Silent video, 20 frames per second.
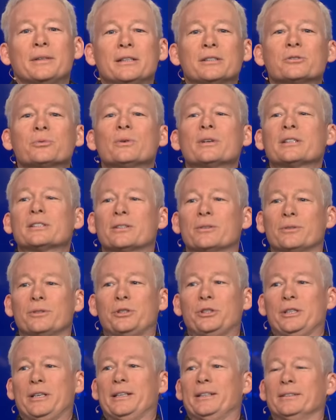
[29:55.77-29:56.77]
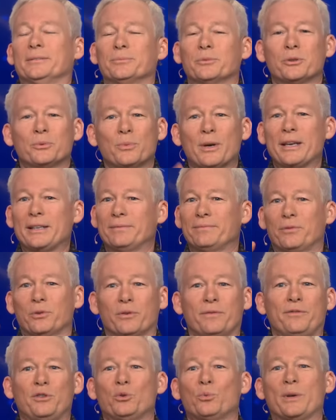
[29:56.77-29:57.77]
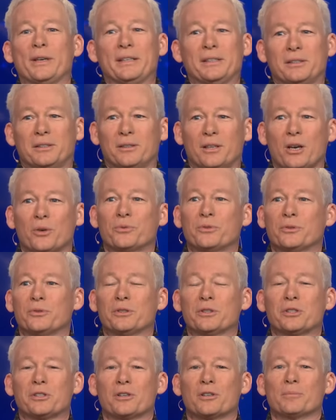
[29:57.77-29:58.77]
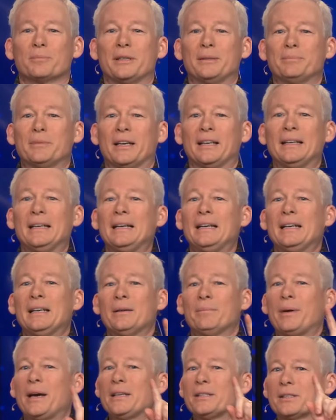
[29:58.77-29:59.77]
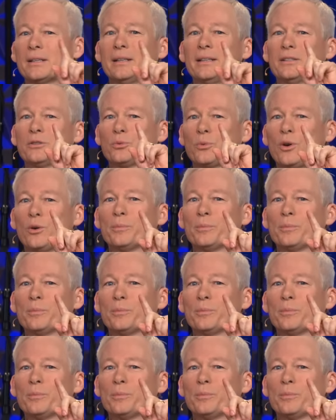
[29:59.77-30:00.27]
Here's what he's going to share. And we'll wait for a few weeks to go through the sermon, but basically it's